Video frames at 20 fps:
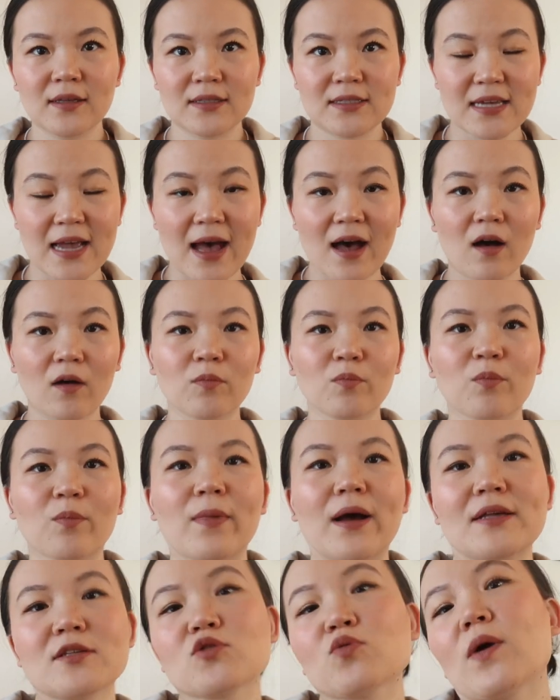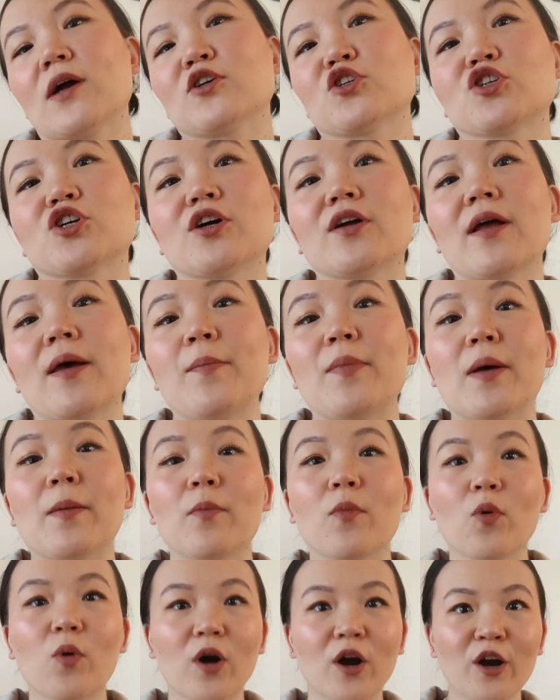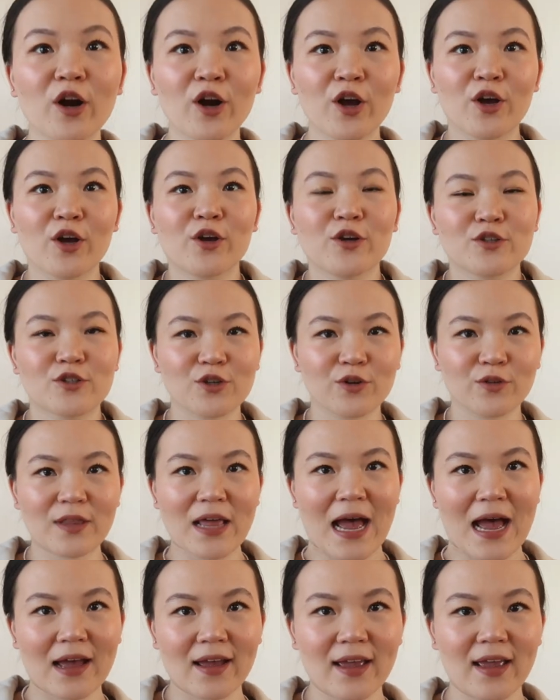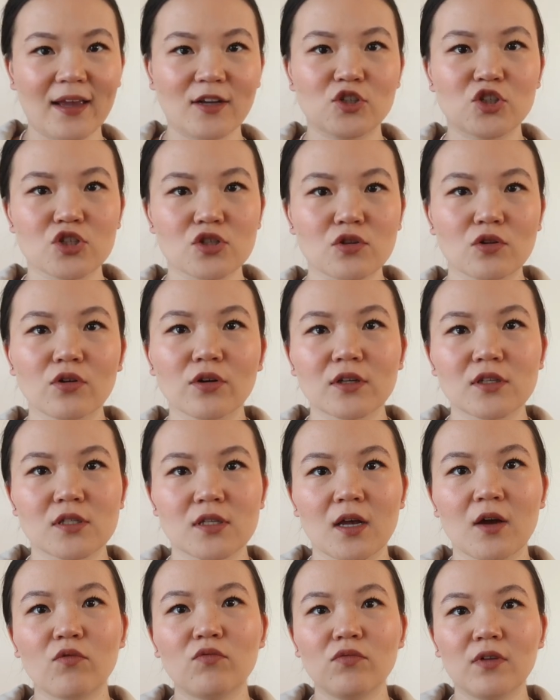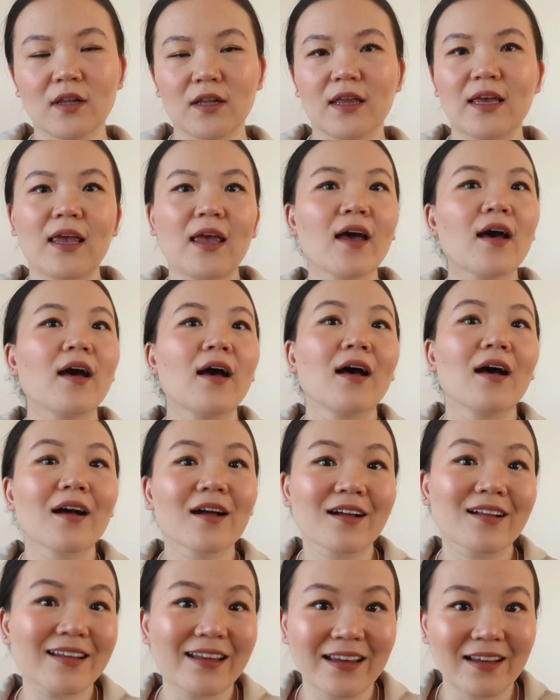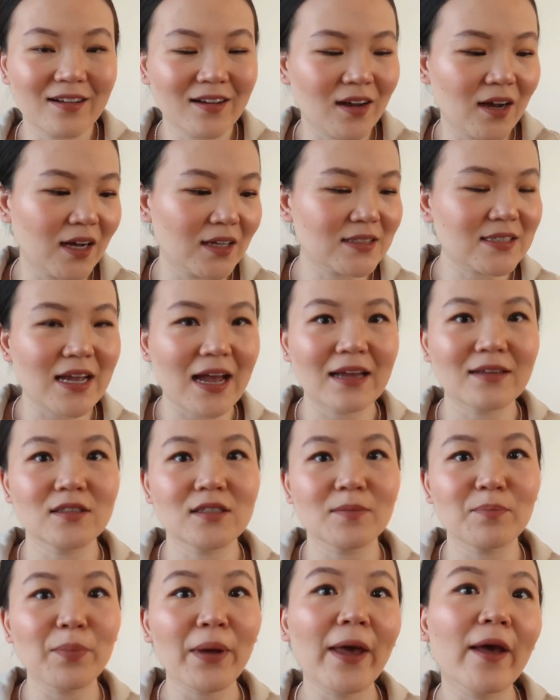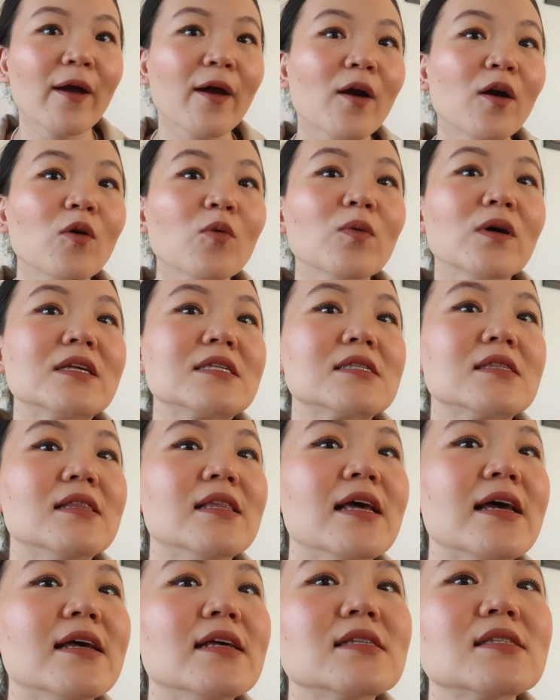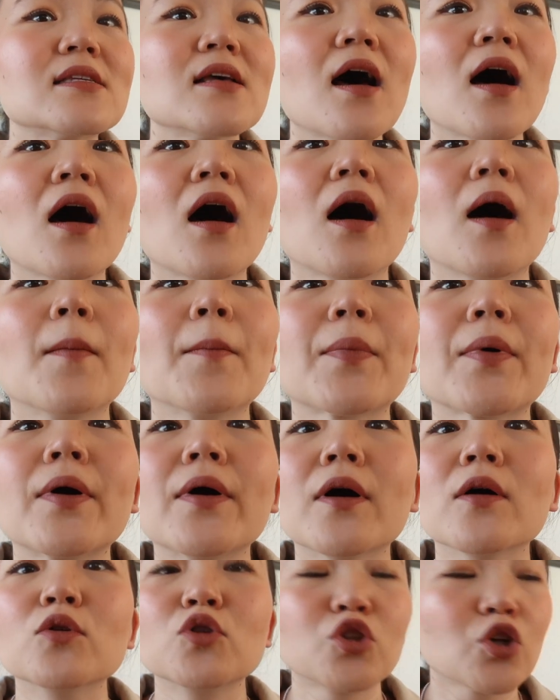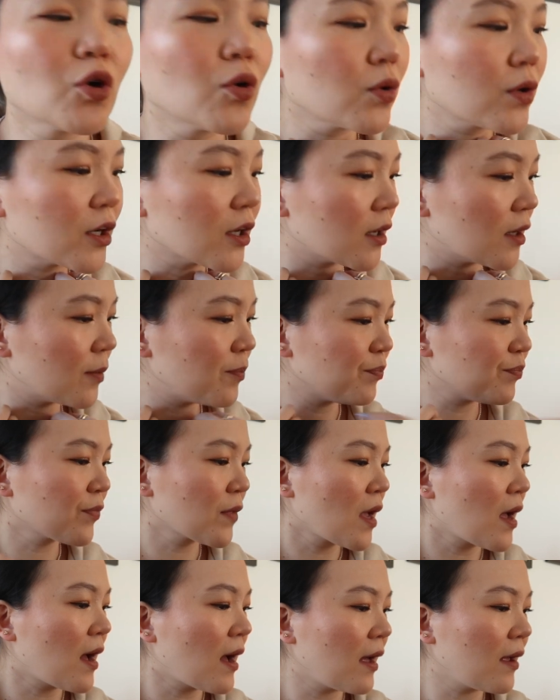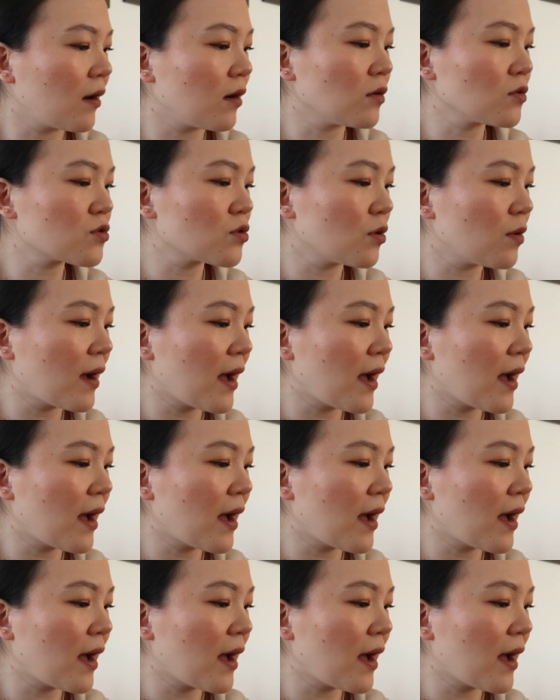down my sweatshirt a bit more so that it just looks really clean cut. And to pair with this pearl choker, I also